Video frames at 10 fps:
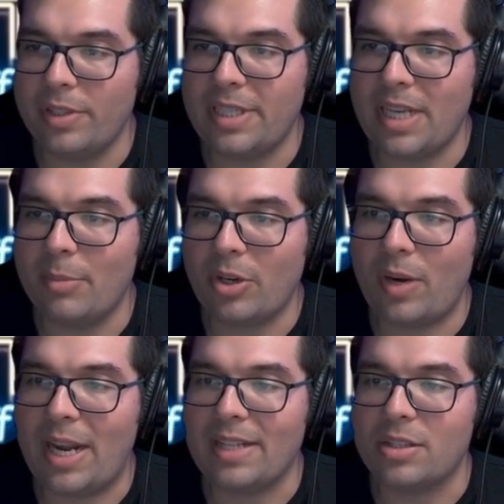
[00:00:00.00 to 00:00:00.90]
for the
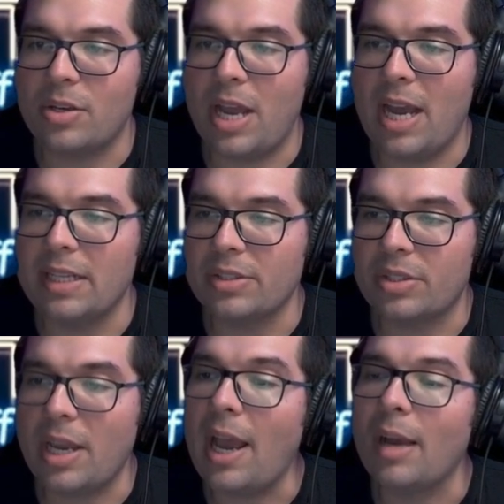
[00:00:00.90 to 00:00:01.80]
Democrats
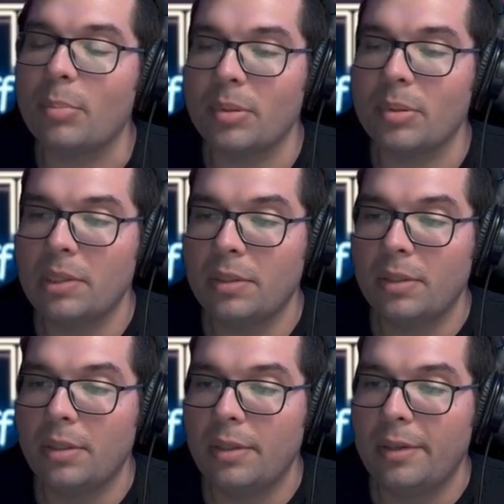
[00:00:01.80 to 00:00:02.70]
nonstop.
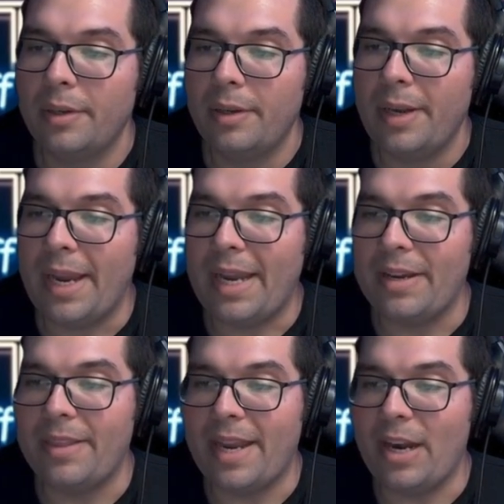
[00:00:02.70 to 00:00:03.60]

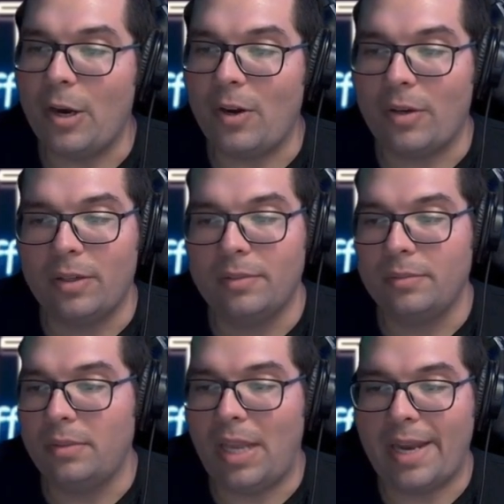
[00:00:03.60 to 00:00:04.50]
And they're
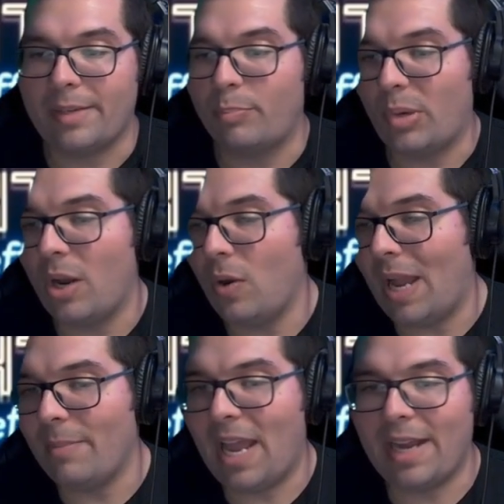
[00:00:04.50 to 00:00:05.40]
like, bro,
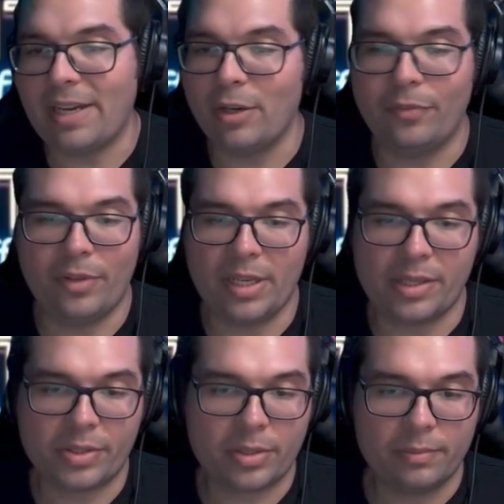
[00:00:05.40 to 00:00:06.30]
I'm not here for
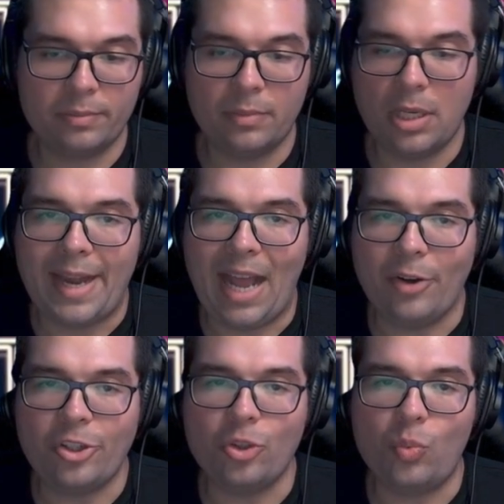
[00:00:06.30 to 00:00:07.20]
this. And
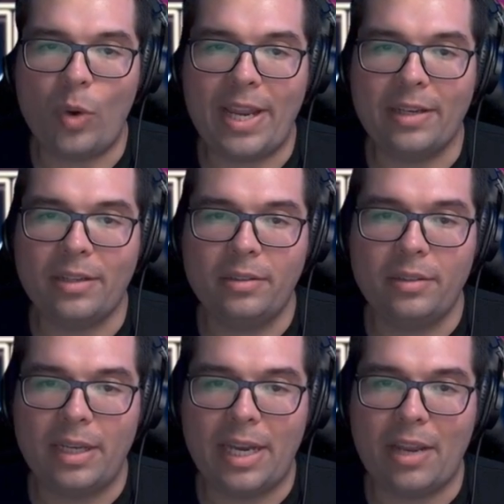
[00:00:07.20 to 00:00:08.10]
how do you win
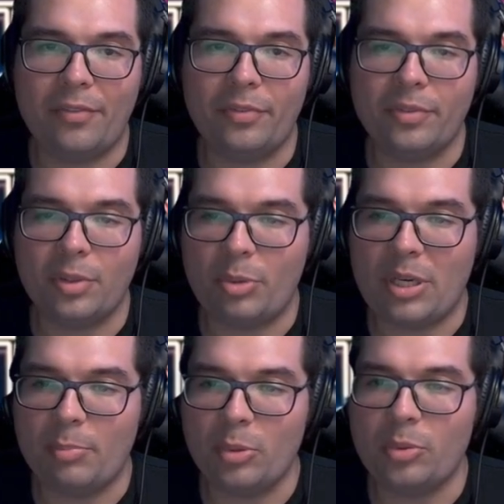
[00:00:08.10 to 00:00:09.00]
if the
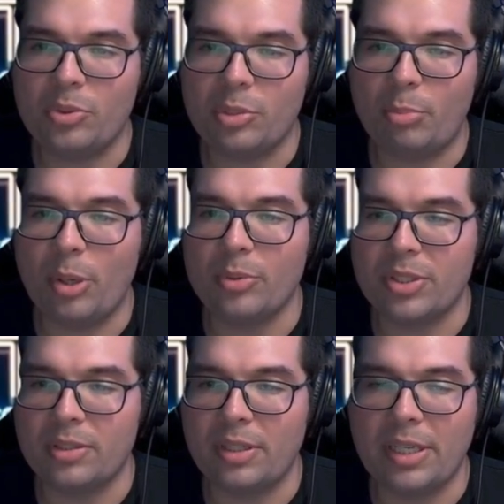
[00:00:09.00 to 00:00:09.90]
people who
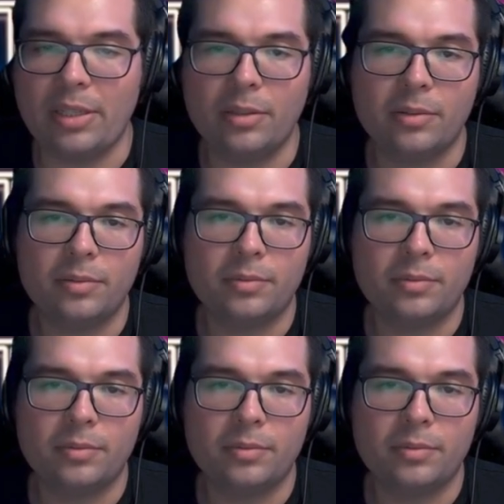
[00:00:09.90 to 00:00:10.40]
supposedly